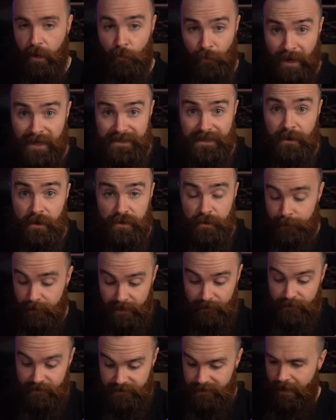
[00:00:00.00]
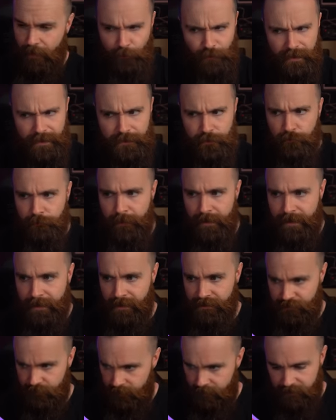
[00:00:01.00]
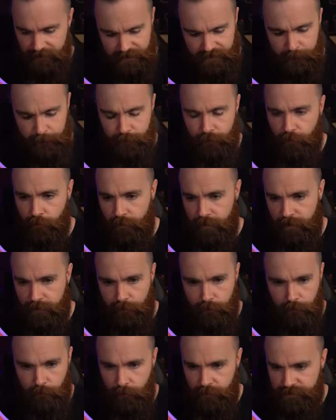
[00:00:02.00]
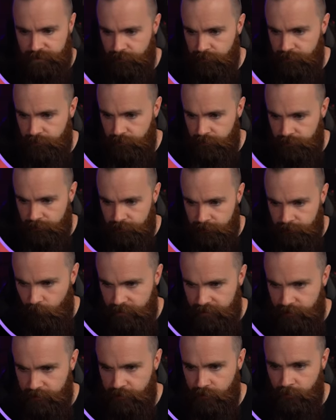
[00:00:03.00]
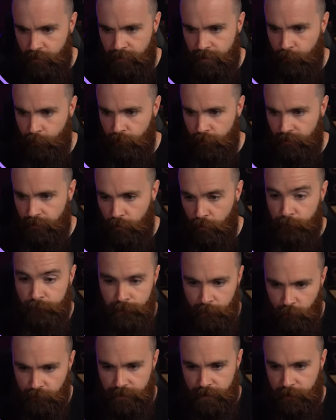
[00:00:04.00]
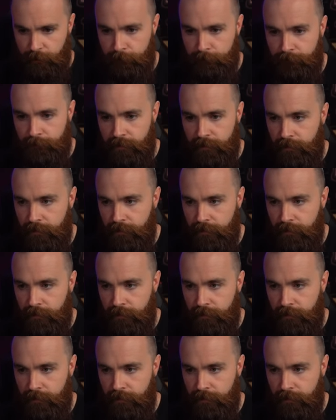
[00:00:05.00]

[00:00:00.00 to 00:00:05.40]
And when I say all the benefits, I really do mean it. So like, let's deploy, what was the other dude? What's the other dude in our network? Oh, Mjolnir.